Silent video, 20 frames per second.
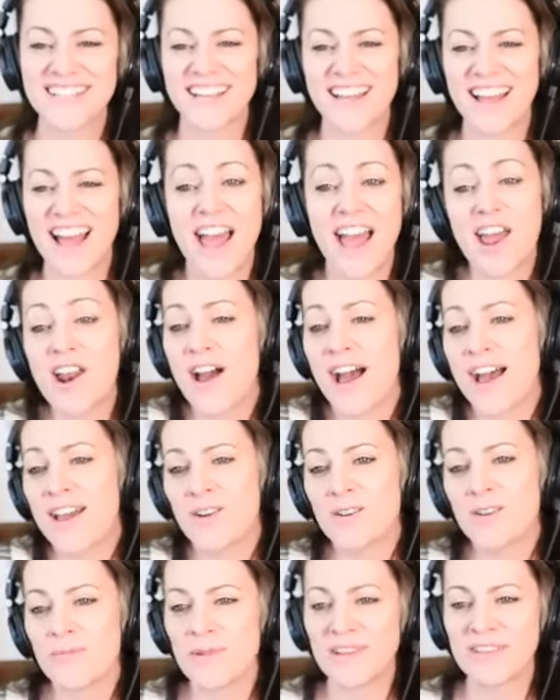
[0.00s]
I, I, I
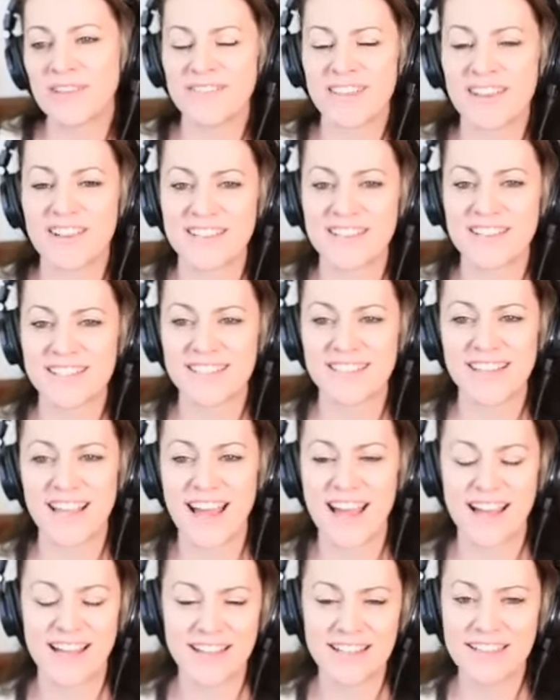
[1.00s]
don't believe there is.
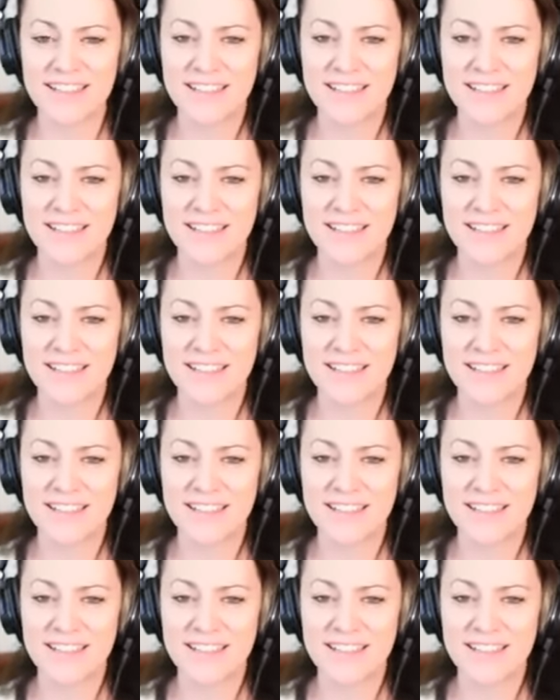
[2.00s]
Yeah.